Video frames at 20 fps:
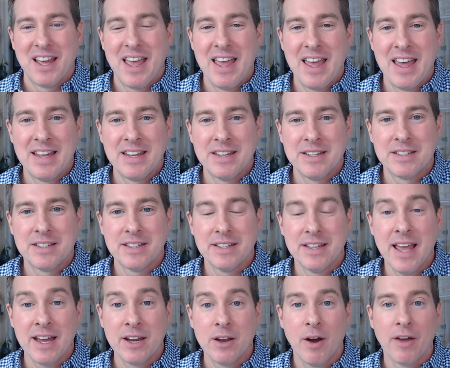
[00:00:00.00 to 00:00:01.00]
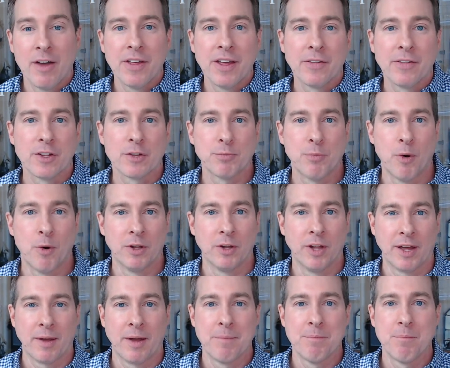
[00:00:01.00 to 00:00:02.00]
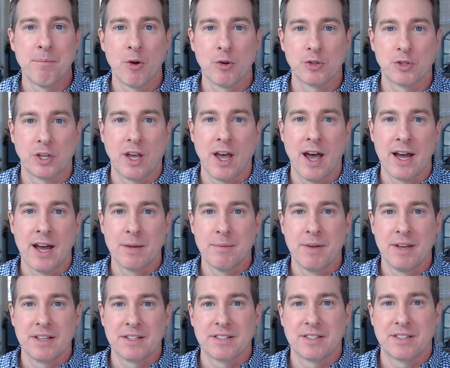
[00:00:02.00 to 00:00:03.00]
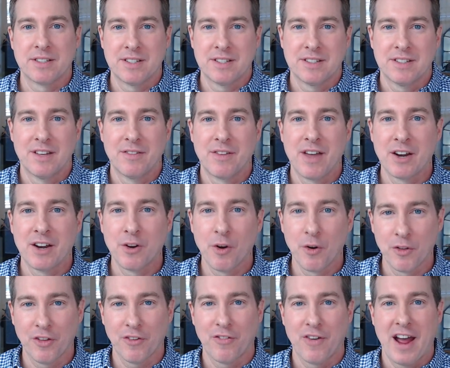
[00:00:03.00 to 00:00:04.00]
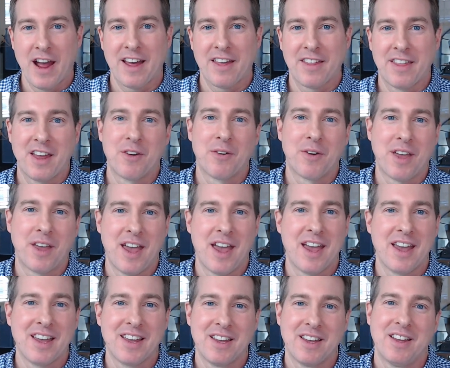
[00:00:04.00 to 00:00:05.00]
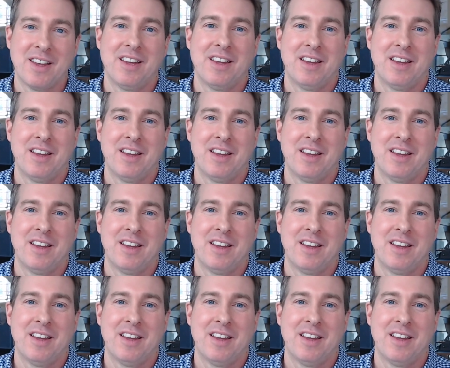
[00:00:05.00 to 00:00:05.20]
And yeah, no, I think at this point, like most economists, they've gotten over the fact that, okay,